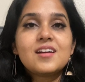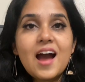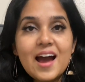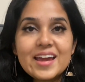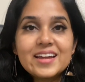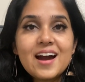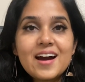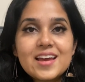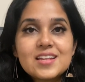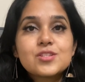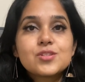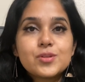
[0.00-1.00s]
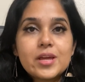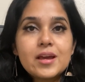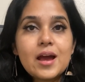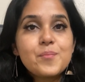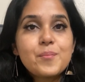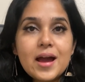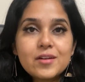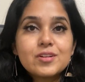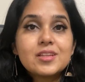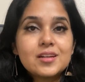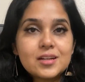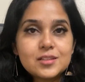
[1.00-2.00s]
Hi guys, today I'm back with
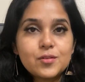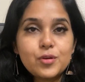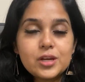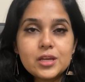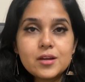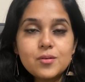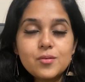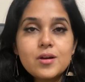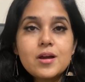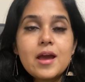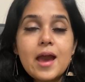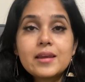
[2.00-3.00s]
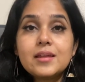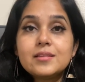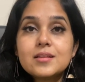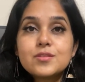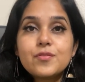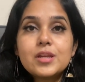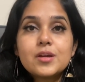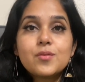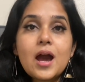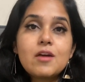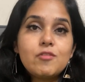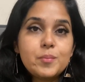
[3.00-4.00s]
another video, and in this video
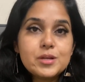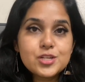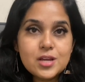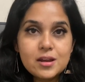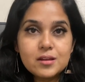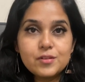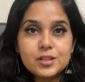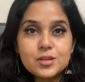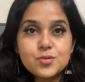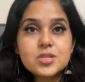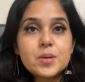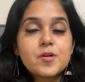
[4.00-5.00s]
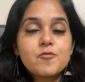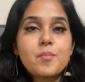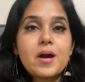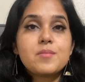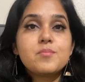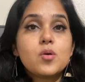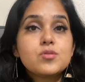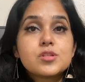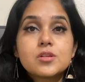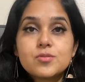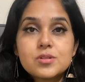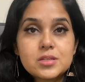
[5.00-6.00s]
I will be sharing with you some of my most
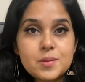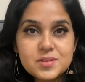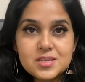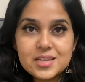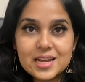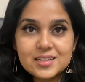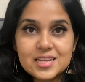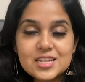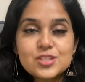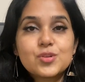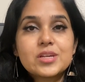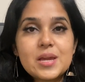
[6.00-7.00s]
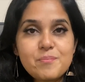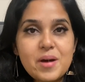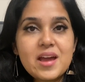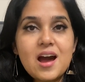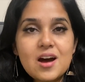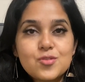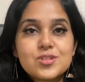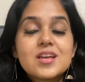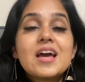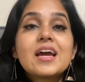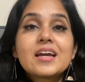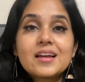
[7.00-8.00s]
used tips and techniques to keep my house
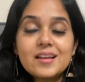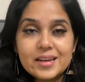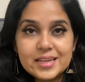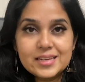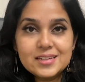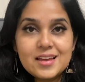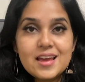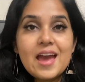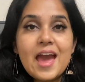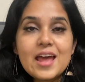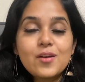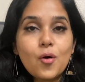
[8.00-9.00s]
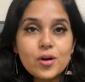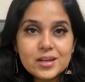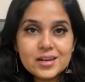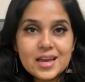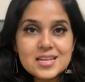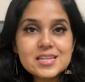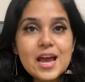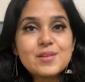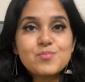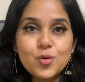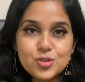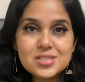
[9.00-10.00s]
clean and organized at
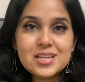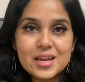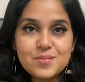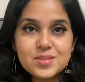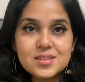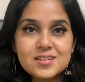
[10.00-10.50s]
most times.